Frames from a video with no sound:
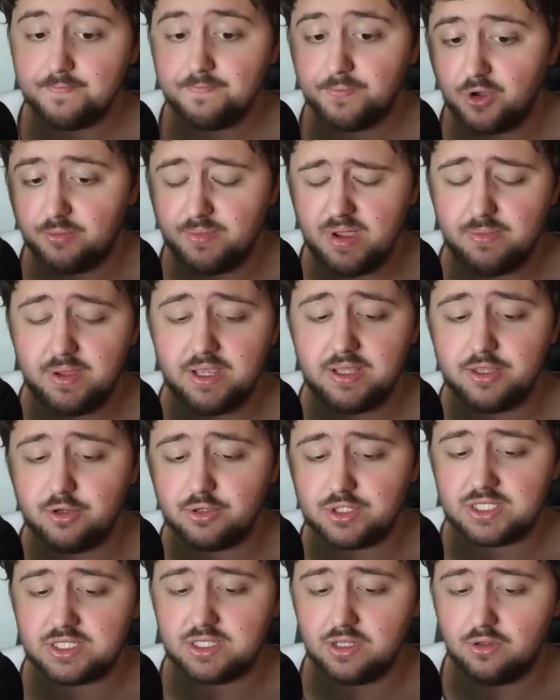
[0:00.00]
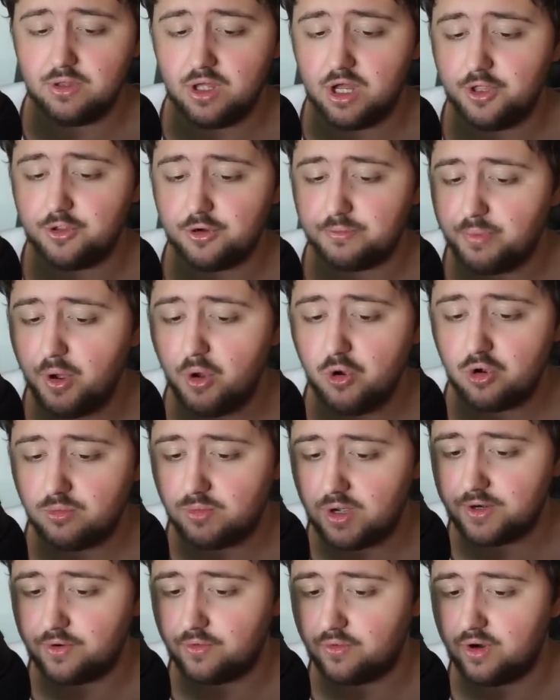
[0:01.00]
Or maybe there's still other
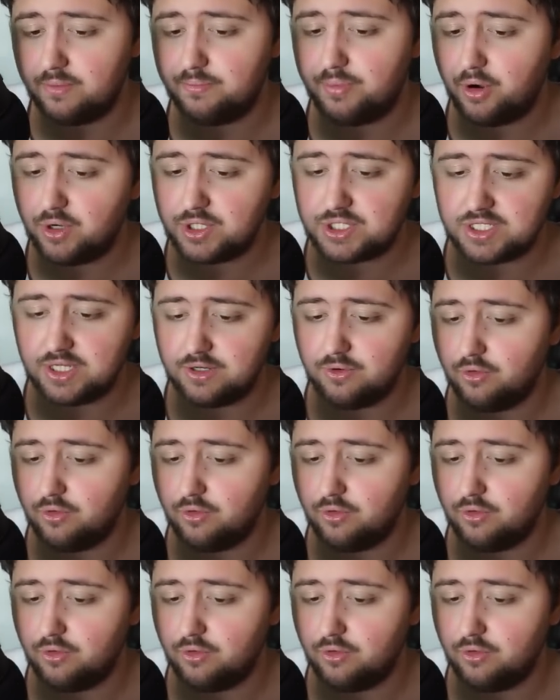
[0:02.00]
Pokemon or a person